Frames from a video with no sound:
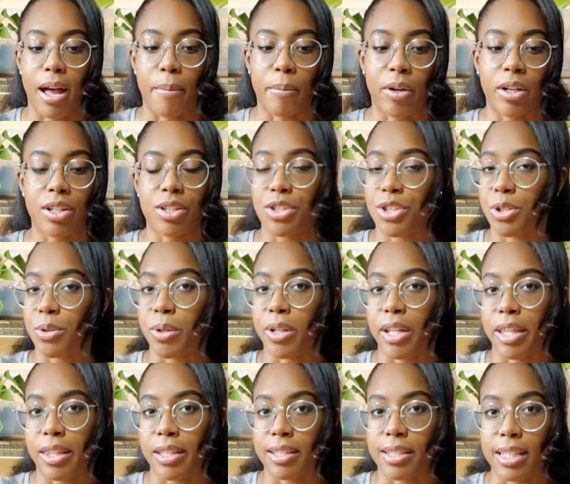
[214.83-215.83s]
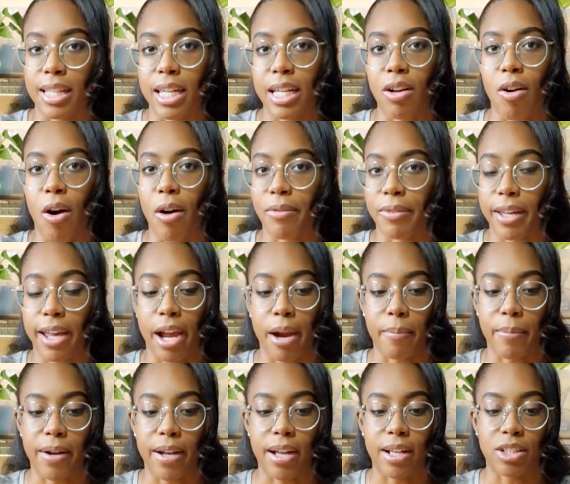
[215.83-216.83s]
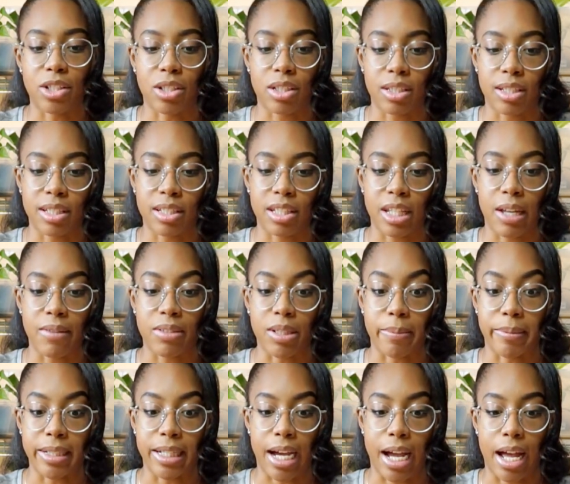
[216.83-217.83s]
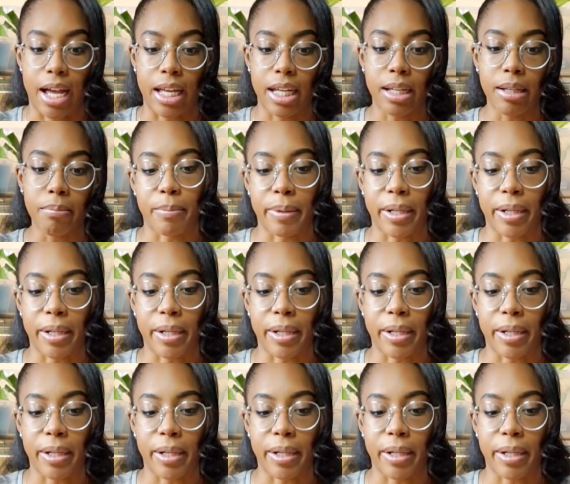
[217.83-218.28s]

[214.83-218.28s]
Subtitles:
I'm going to just do it in the sink off camera just to save some time.